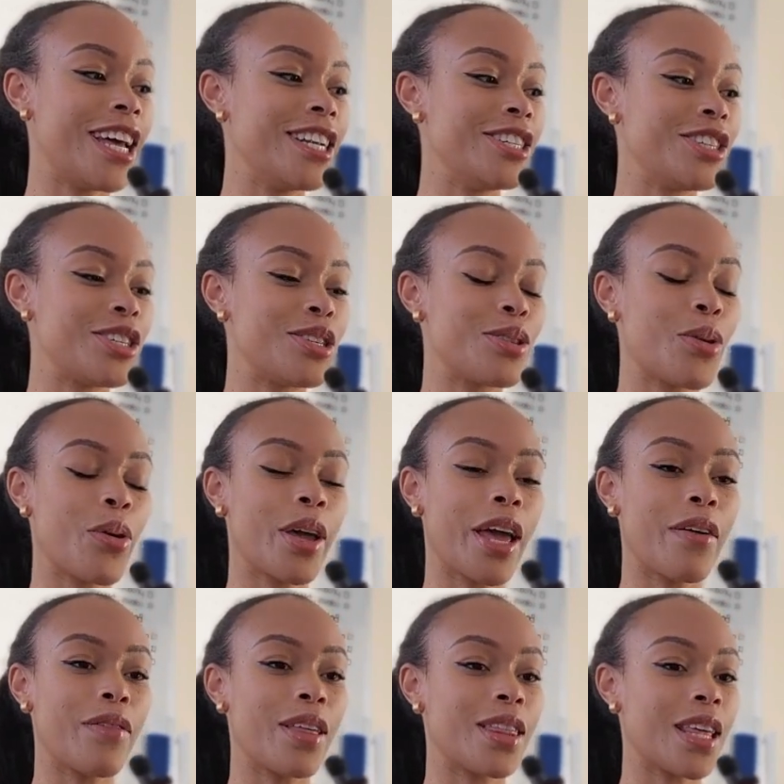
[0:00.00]
and just throwing
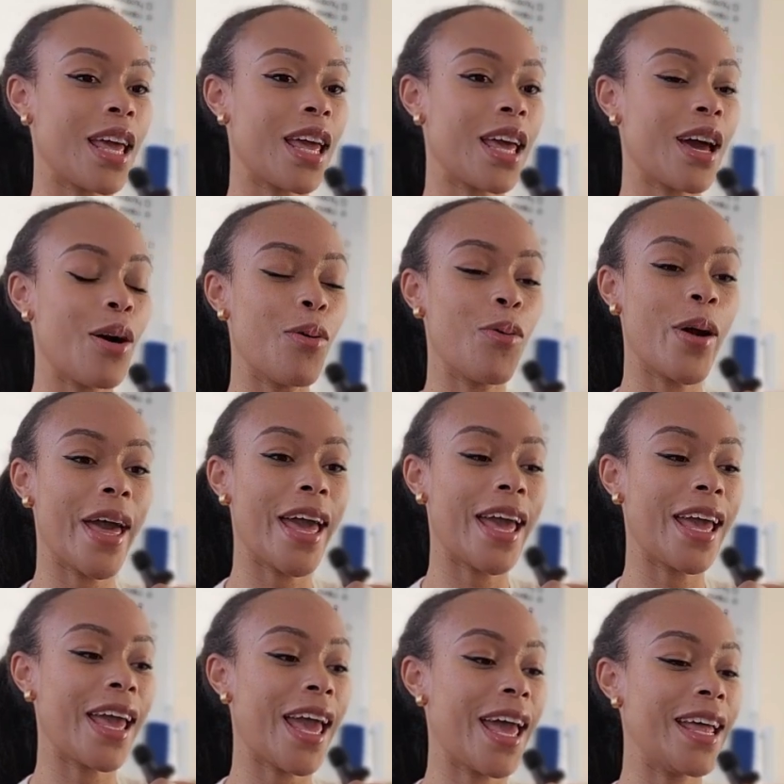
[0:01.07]
everything
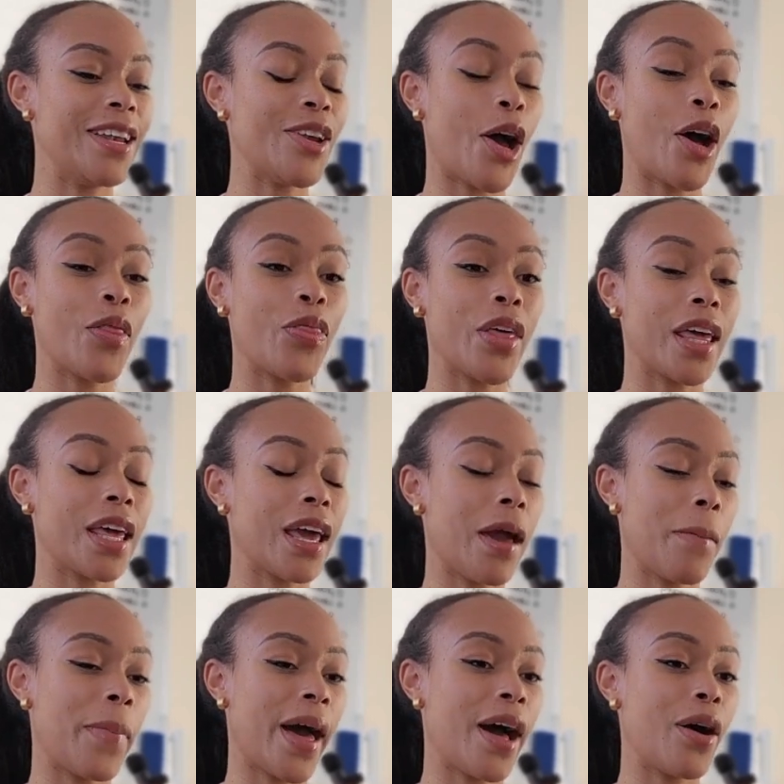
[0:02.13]
away and not thinking
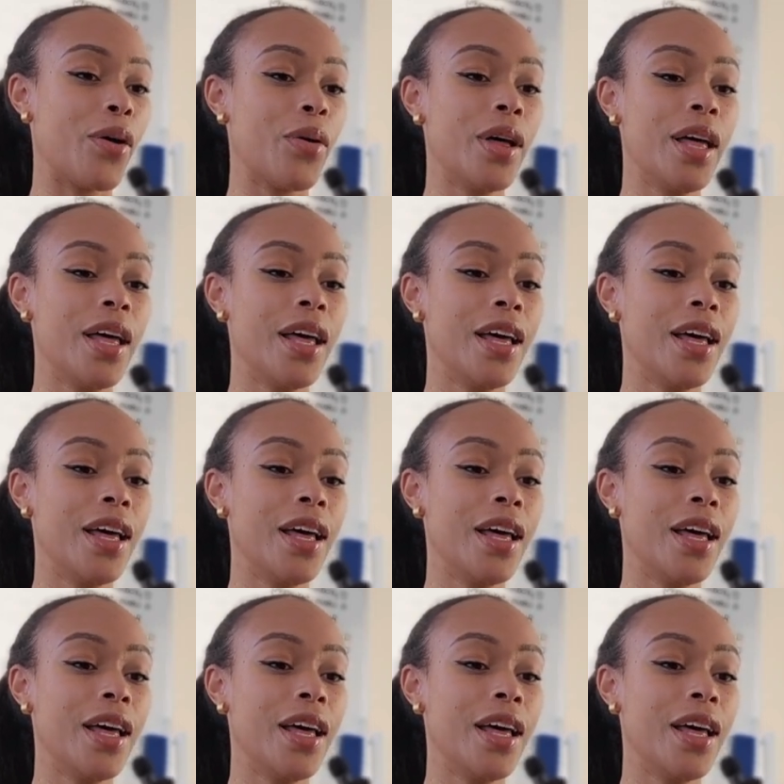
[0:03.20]
about